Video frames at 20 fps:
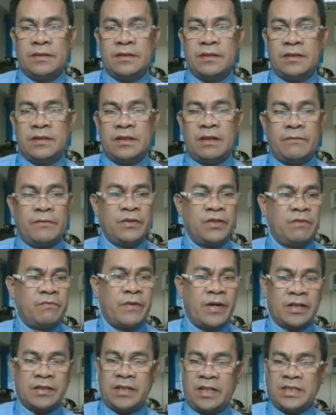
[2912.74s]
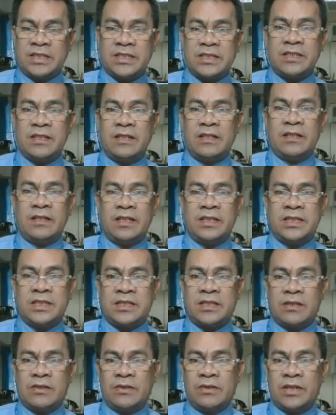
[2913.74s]
Now, for your practice, this is
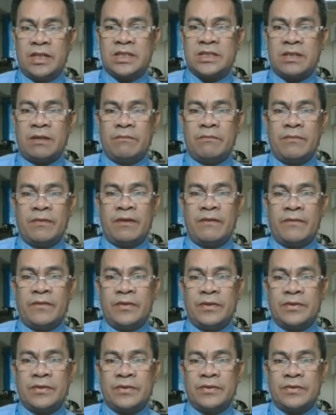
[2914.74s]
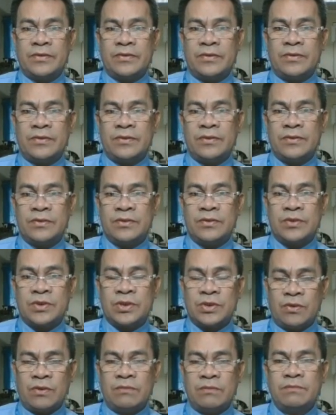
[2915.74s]
a good example for you to
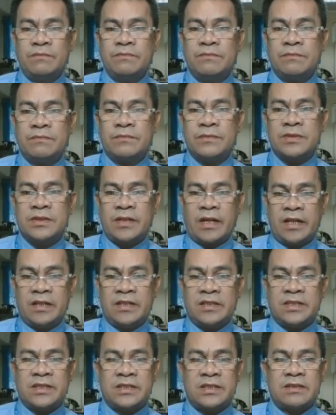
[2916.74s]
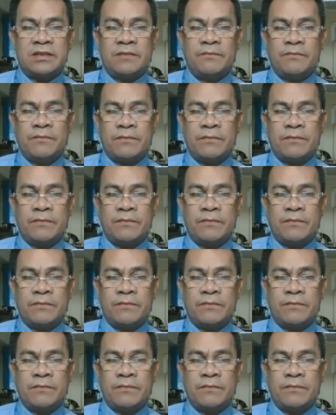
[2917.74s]
solve. Try this.